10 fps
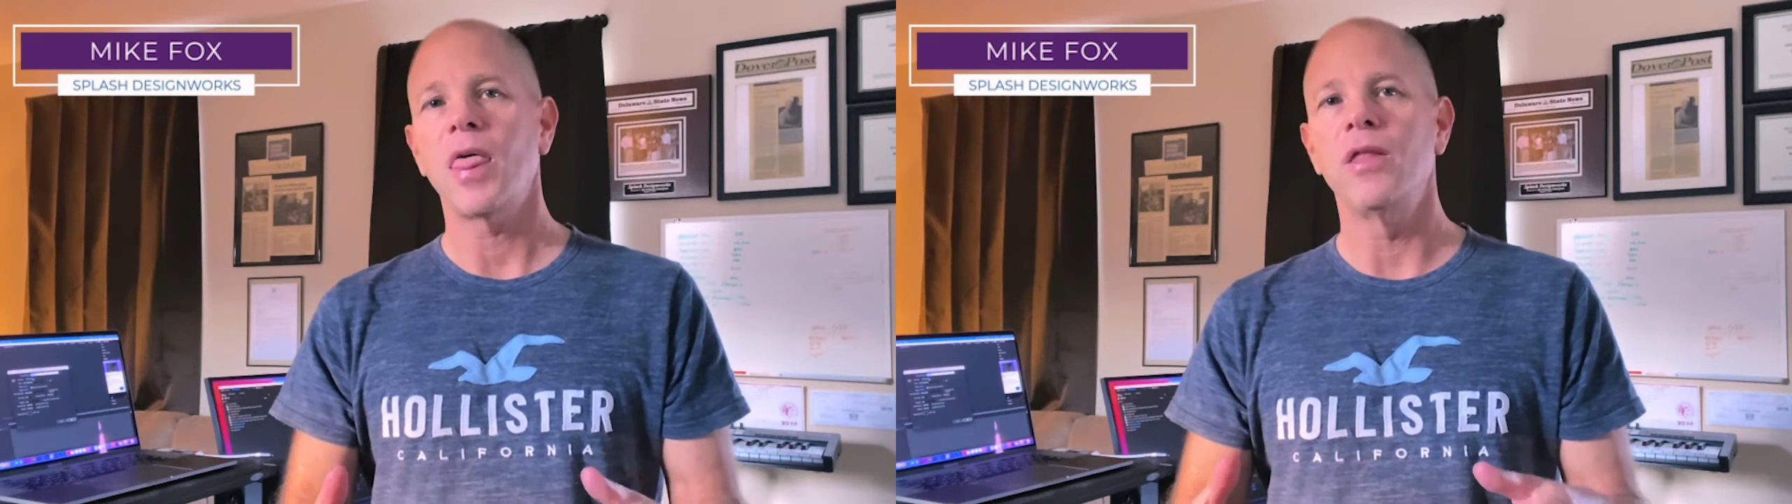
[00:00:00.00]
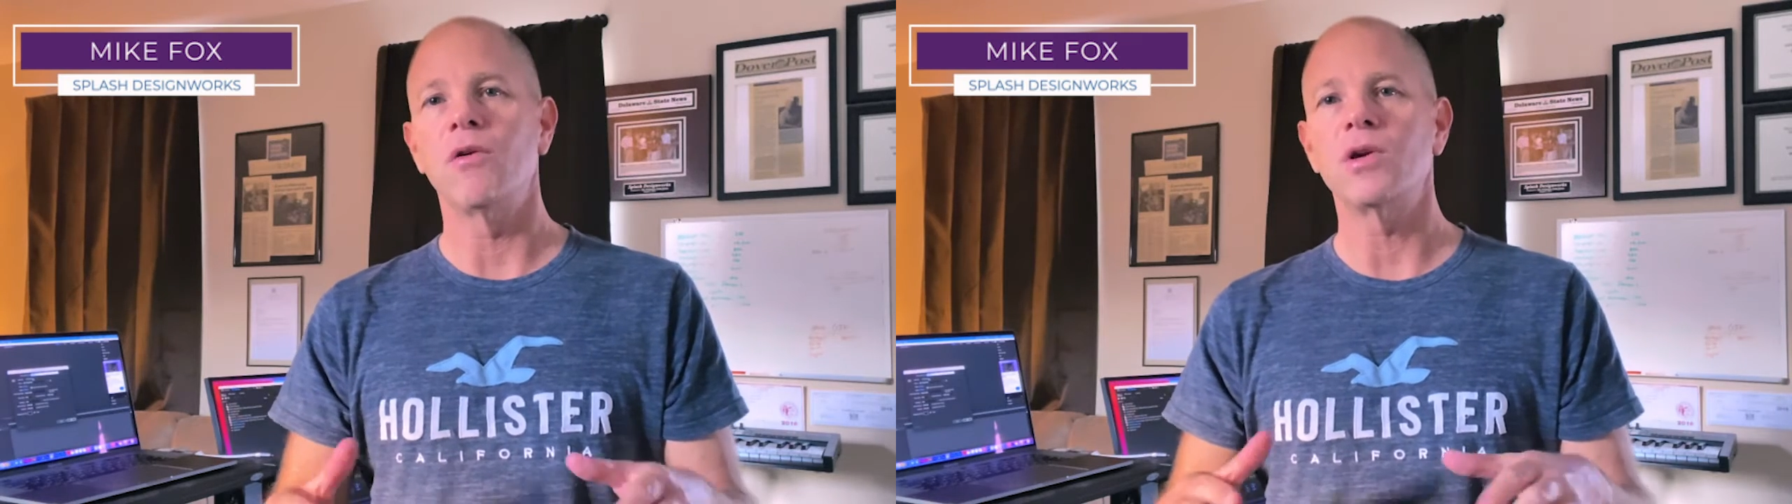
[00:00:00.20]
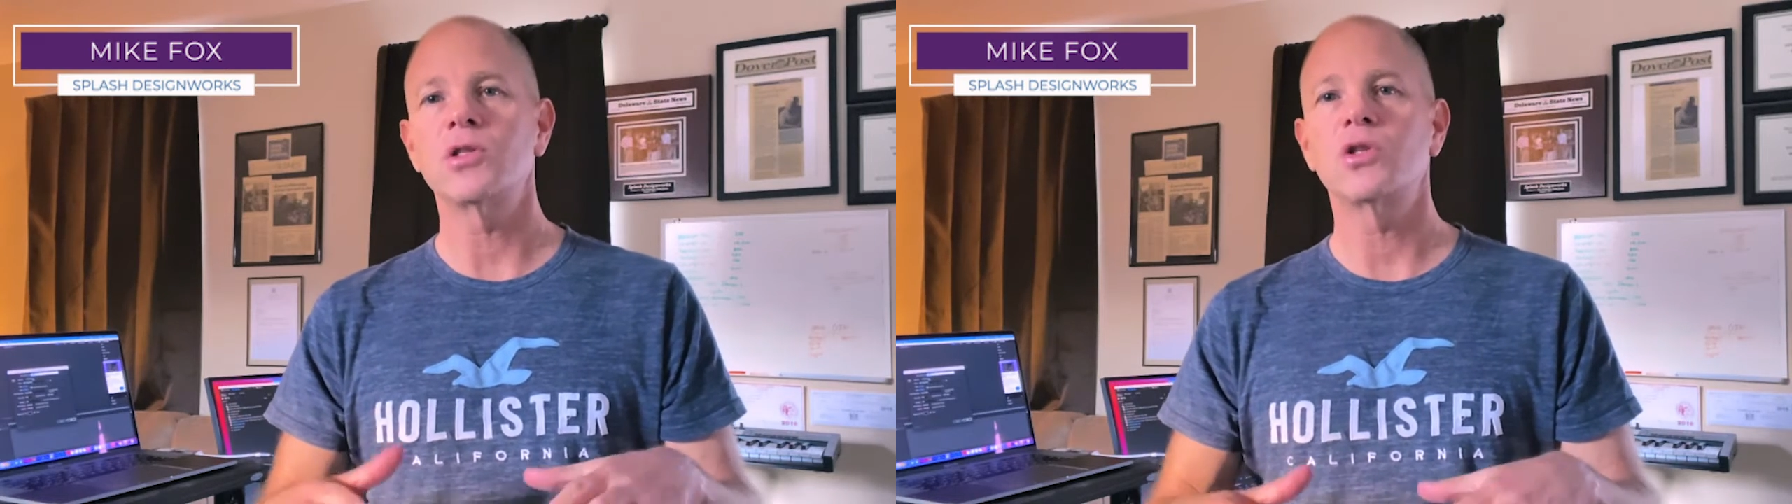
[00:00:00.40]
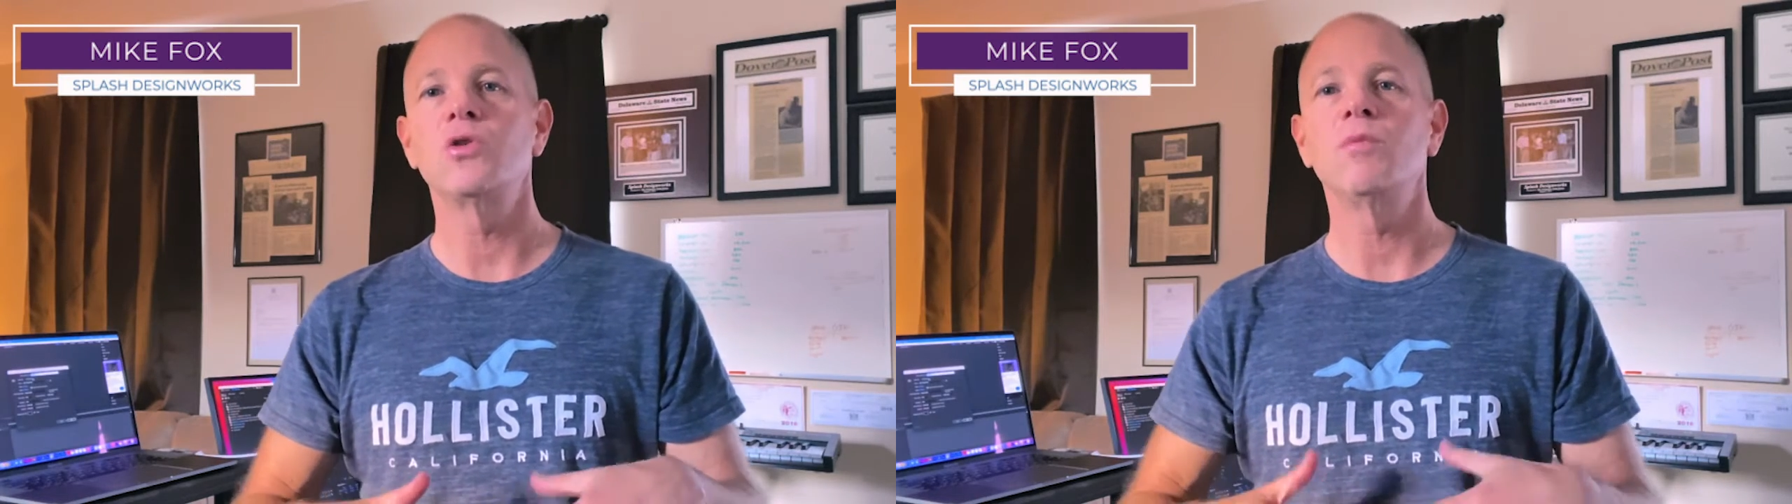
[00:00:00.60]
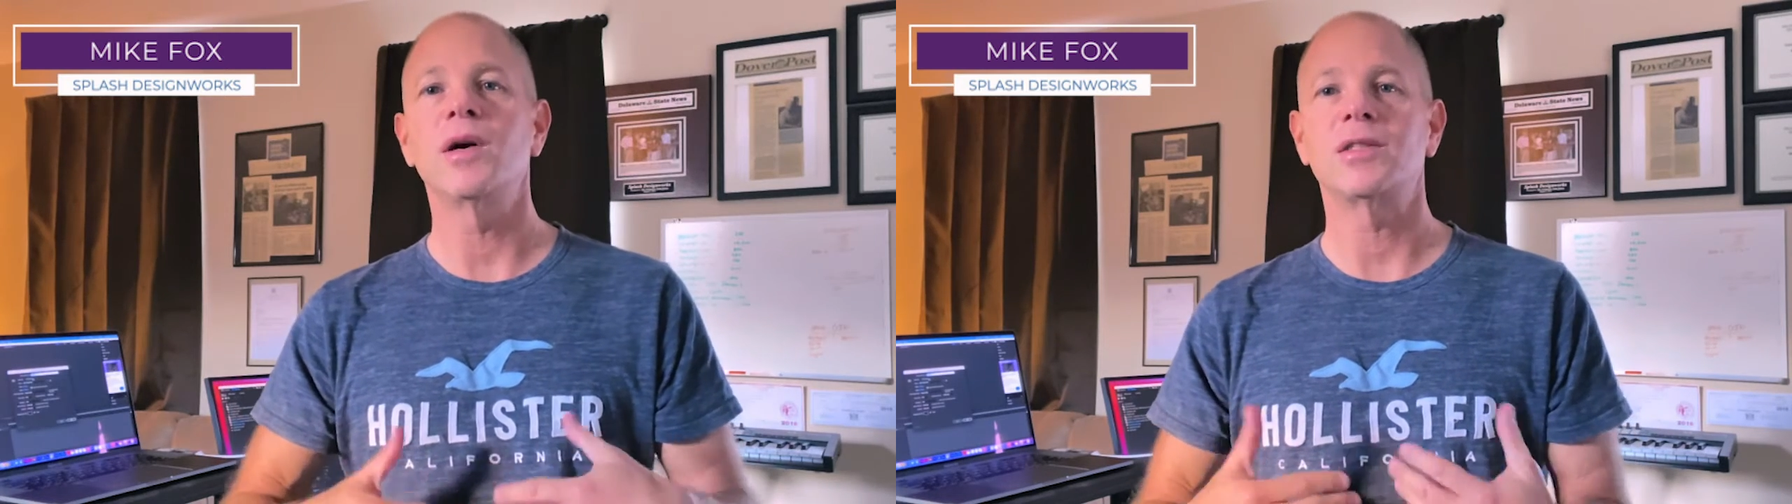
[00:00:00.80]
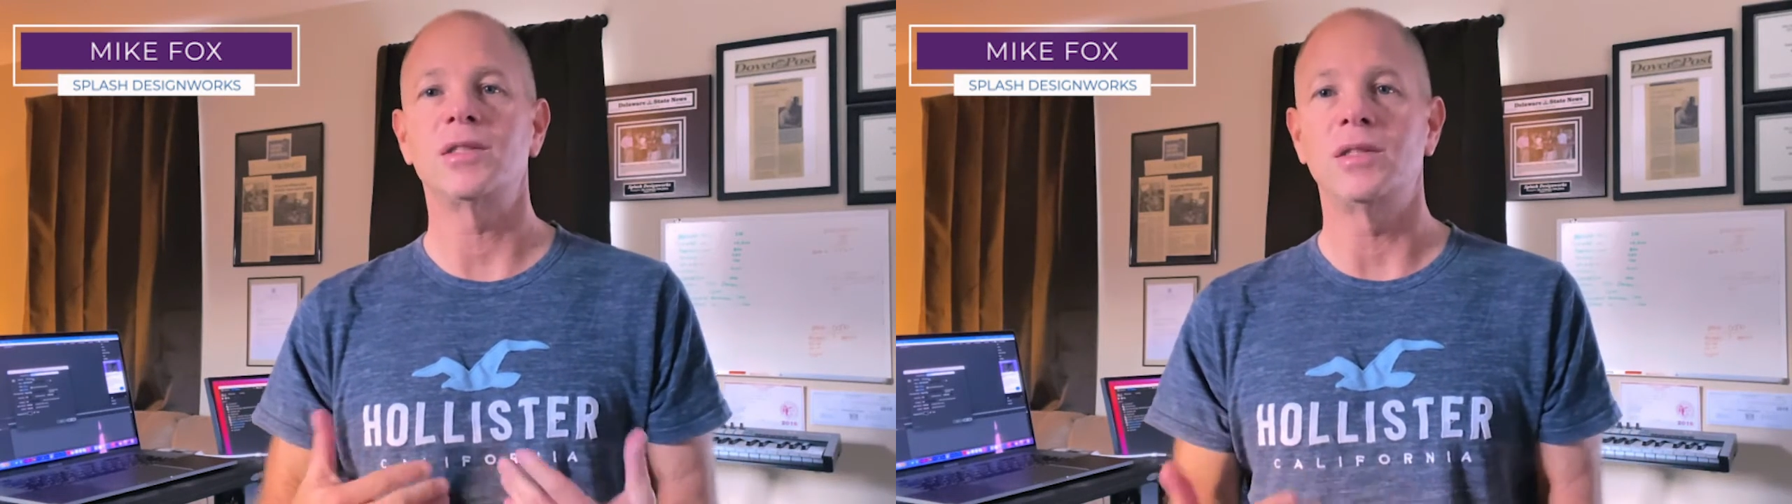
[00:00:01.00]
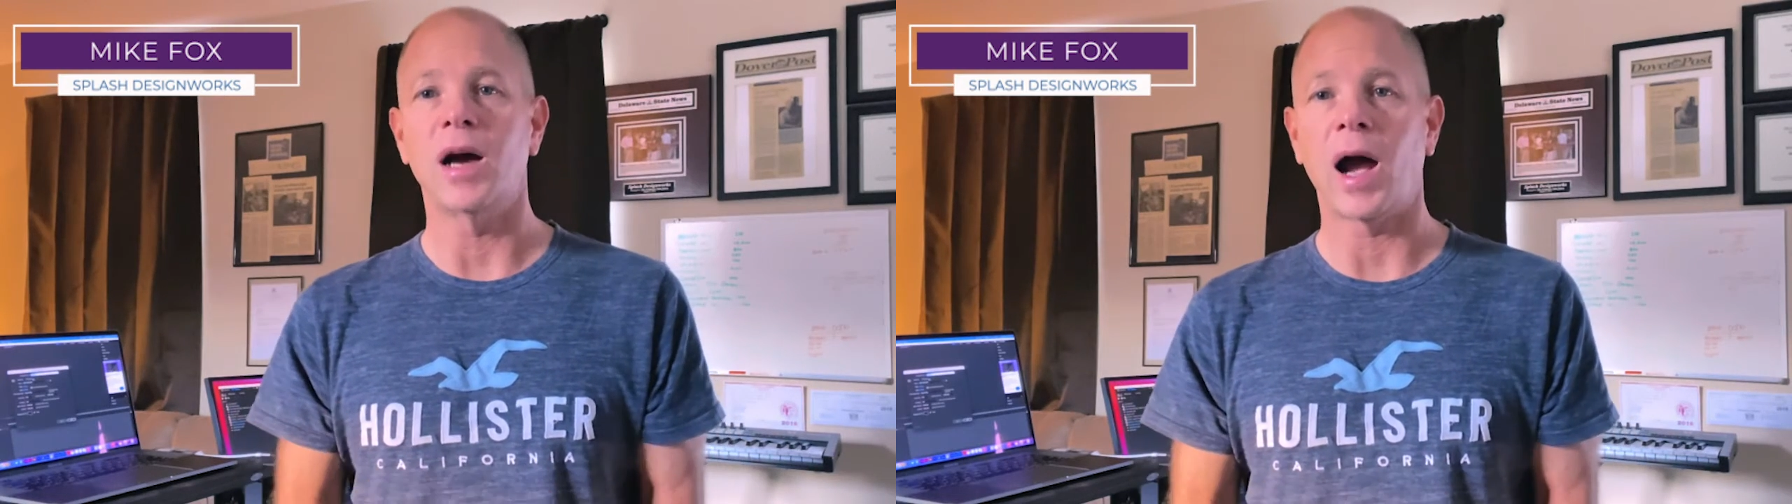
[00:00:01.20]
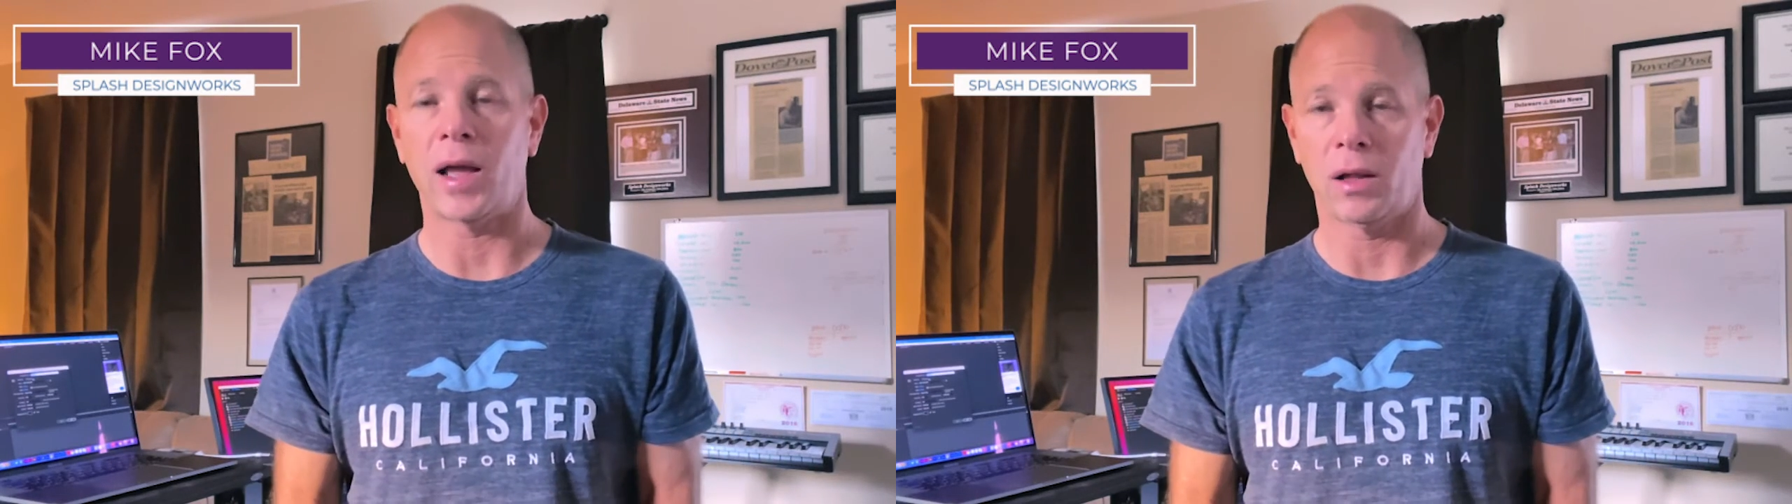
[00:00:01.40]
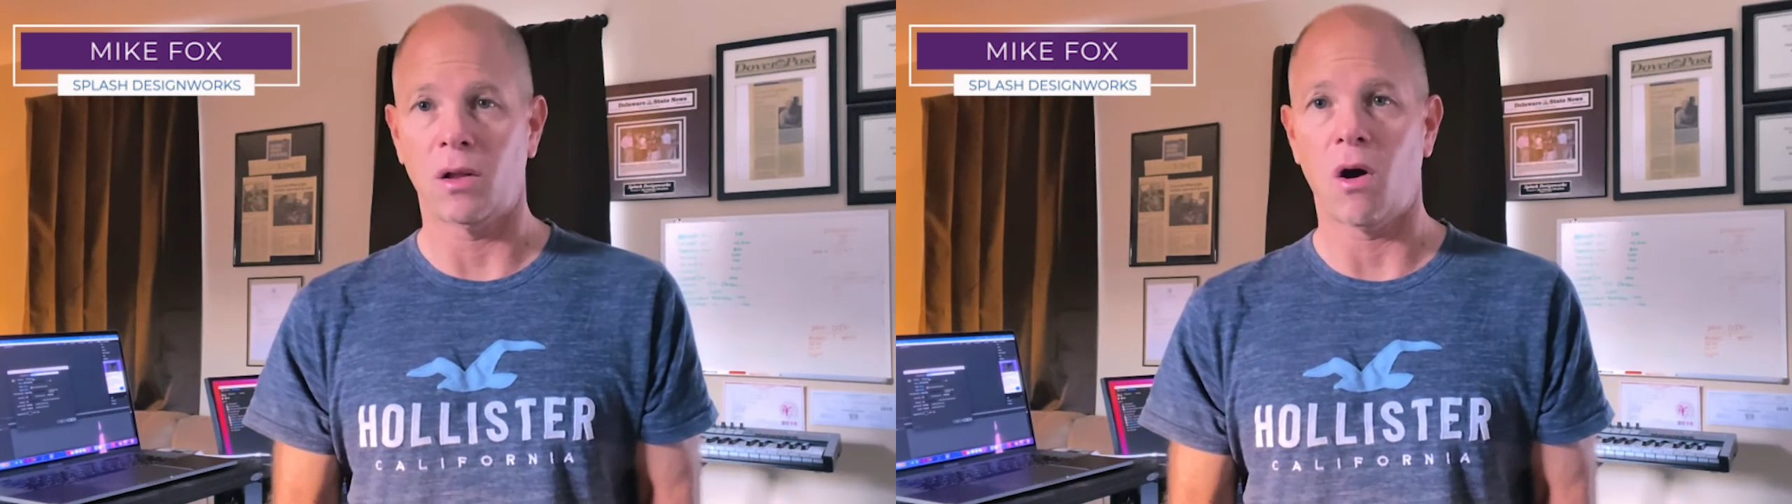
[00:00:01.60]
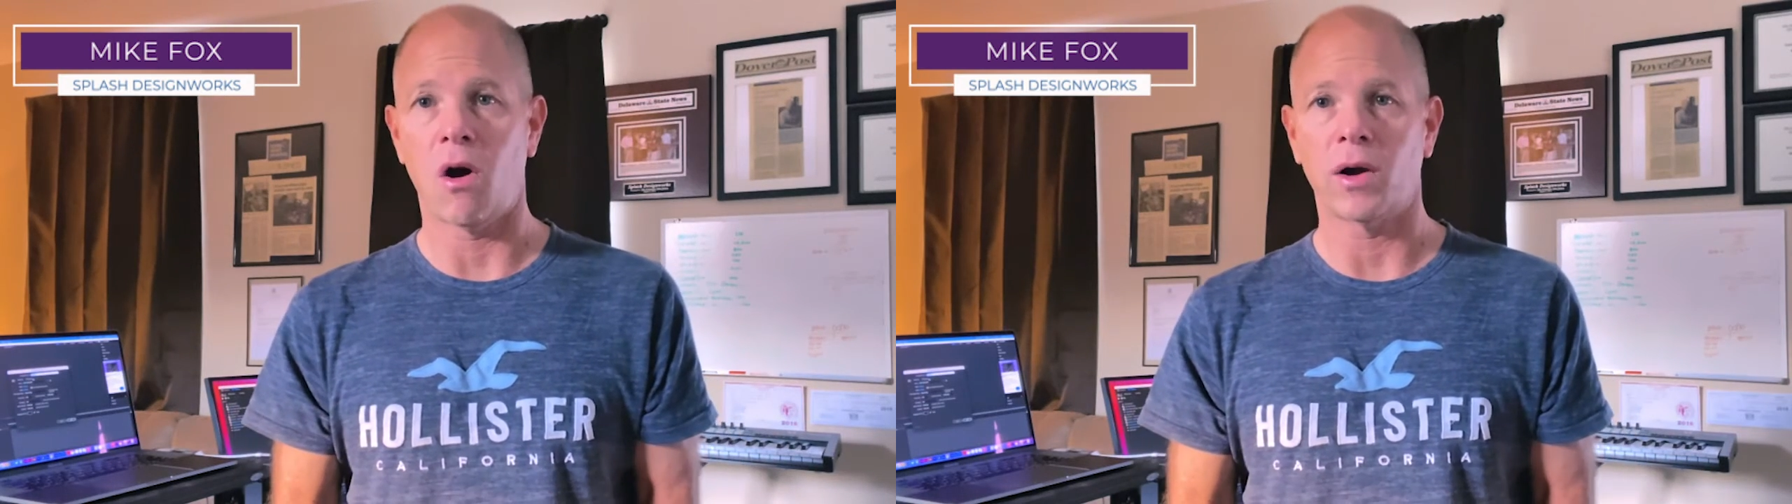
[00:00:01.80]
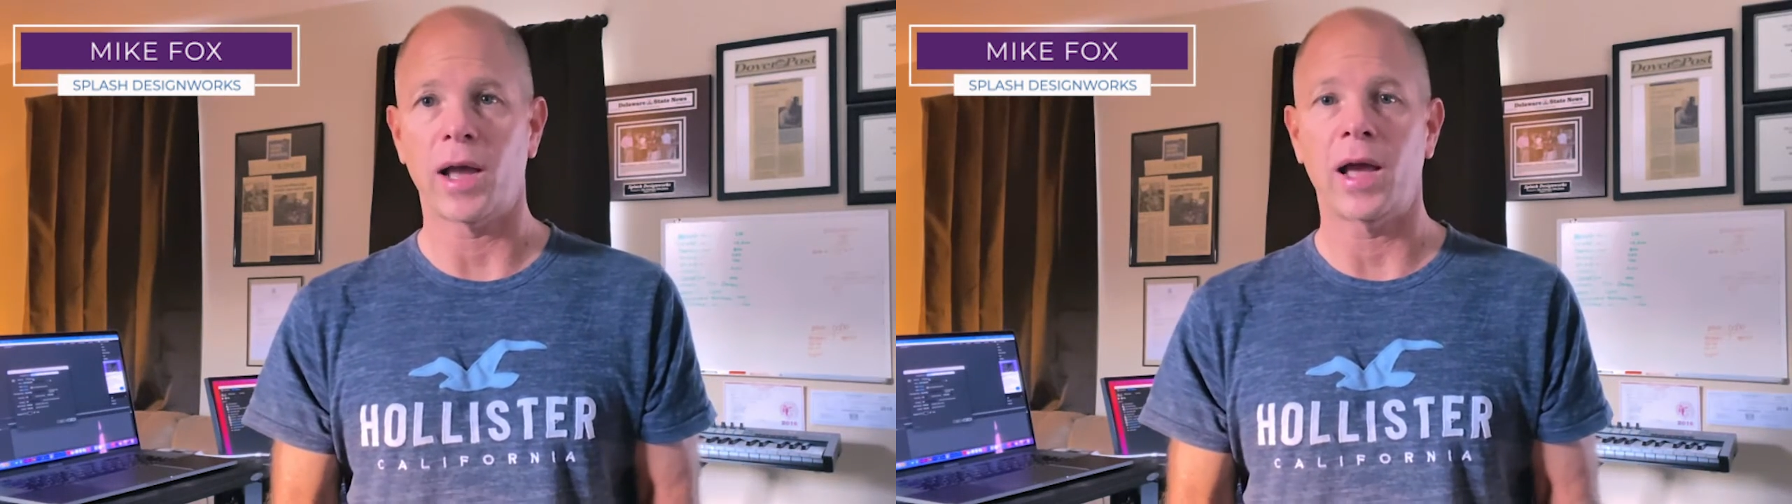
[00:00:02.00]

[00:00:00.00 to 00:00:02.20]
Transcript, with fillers: there is too much dialogue